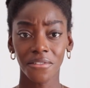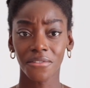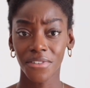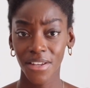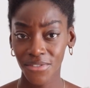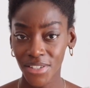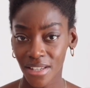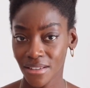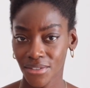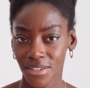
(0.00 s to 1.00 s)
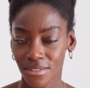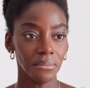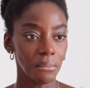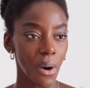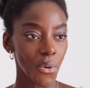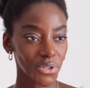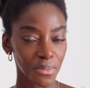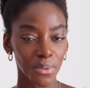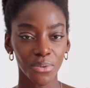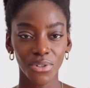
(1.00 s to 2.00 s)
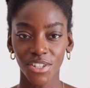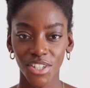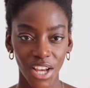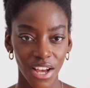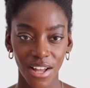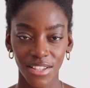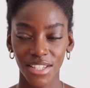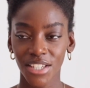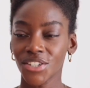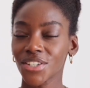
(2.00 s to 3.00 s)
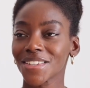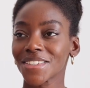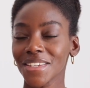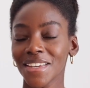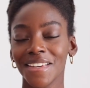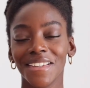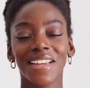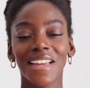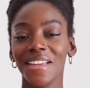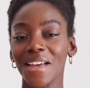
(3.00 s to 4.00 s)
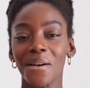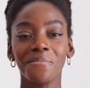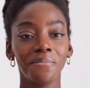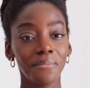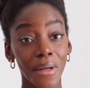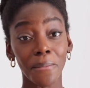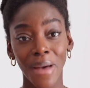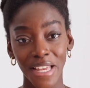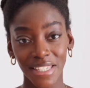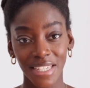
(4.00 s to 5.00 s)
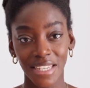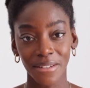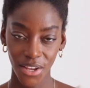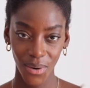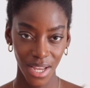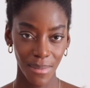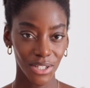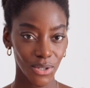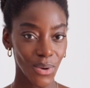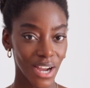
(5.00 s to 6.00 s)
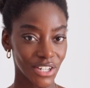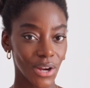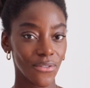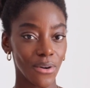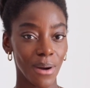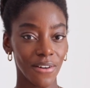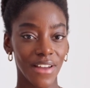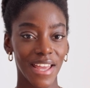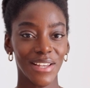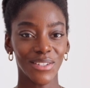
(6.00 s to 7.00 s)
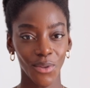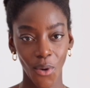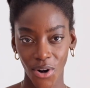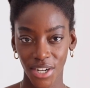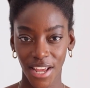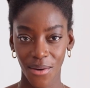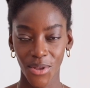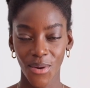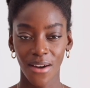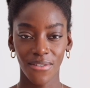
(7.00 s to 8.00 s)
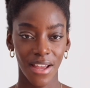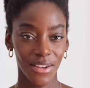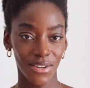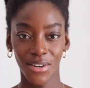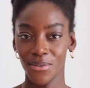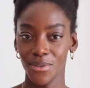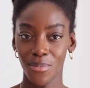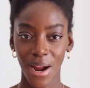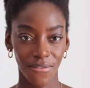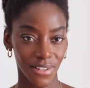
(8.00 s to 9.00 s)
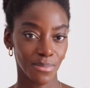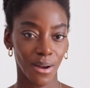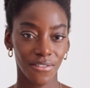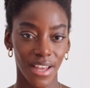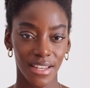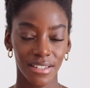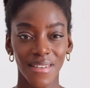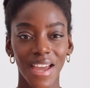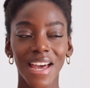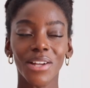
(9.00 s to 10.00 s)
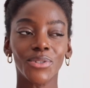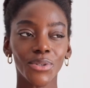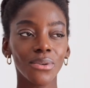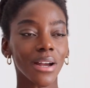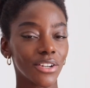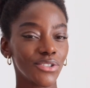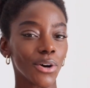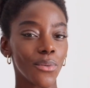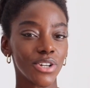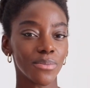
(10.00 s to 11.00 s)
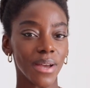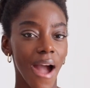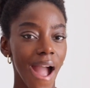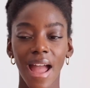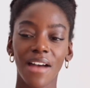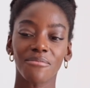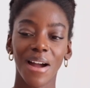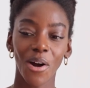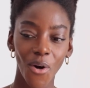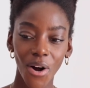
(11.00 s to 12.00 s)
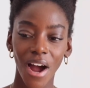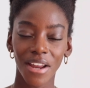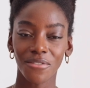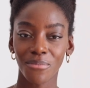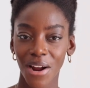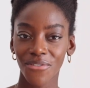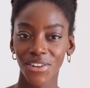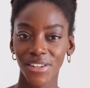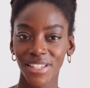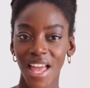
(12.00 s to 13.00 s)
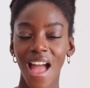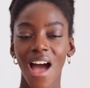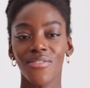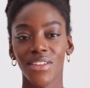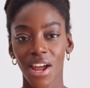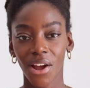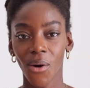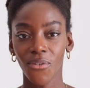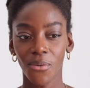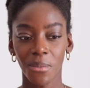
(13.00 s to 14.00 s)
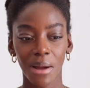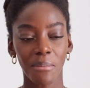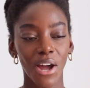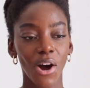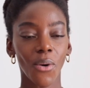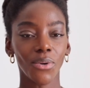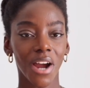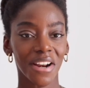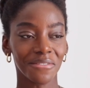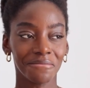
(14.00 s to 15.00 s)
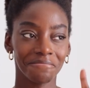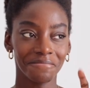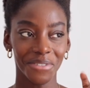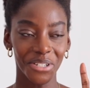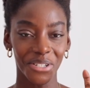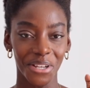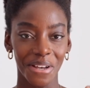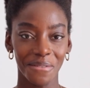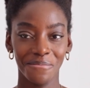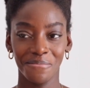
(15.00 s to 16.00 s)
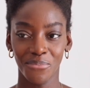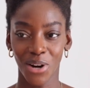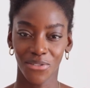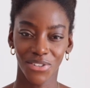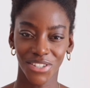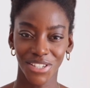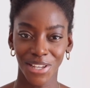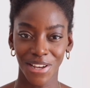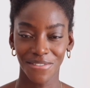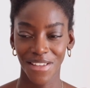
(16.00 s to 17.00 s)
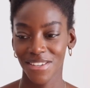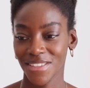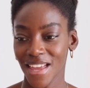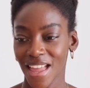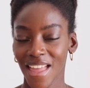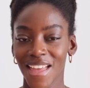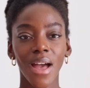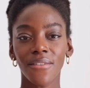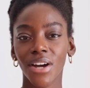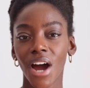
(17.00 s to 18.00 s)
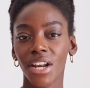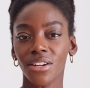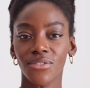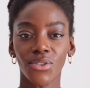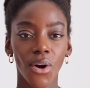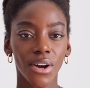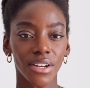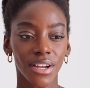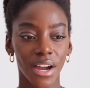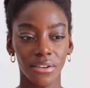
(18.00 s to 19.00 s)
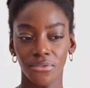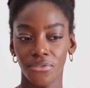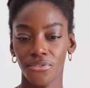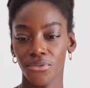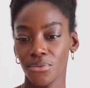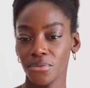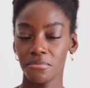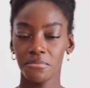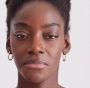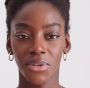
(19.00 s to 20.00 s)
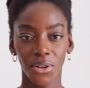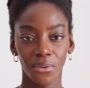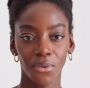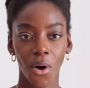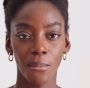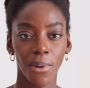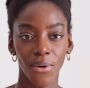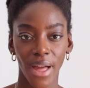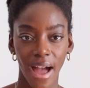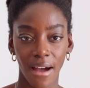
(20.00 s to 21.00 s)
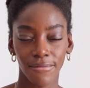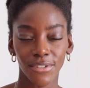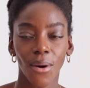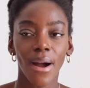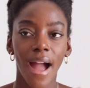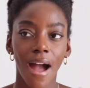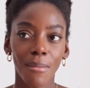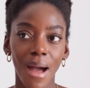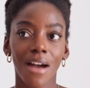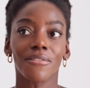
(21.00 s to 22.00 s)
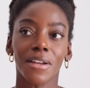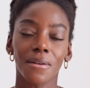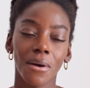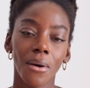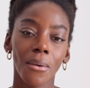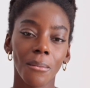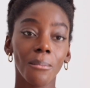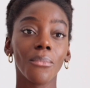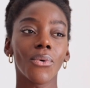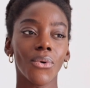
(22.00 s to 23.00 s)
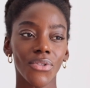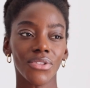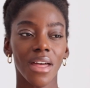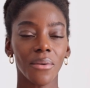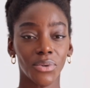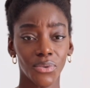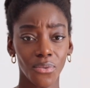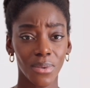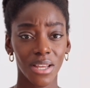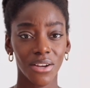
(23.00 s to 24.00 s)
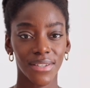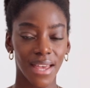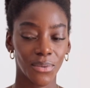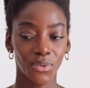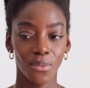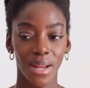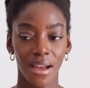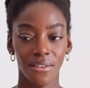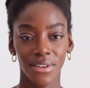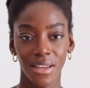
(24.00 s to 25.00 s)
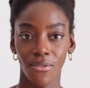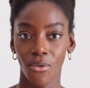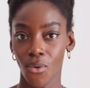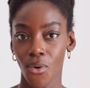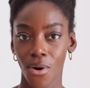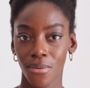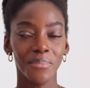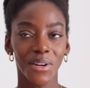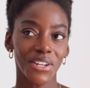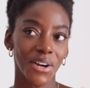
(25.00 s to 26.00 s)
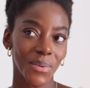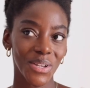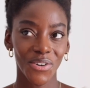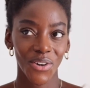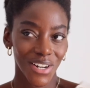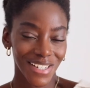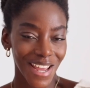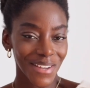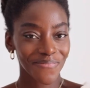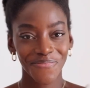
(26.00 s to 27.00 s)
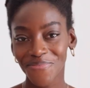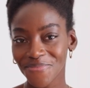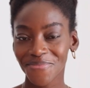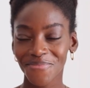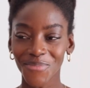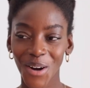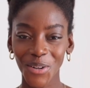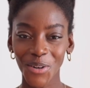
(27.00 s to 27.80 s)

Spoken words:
fifths even. Multiple desserts. It's just, it can get messy. The only time I do actually go for a buffet is on holiday when you have like, you know, the breakfast buffets. And I do like indulge a bit. I have my hot kind of breakfast and then I go for my cold kind of dessert, breakfast dessert, that's a thing. Whatever kind of yogurt, kind of fruit, you know, combo they have. So I am having more than I would normally because I would normally have either or. But you know, when you're on holiday, why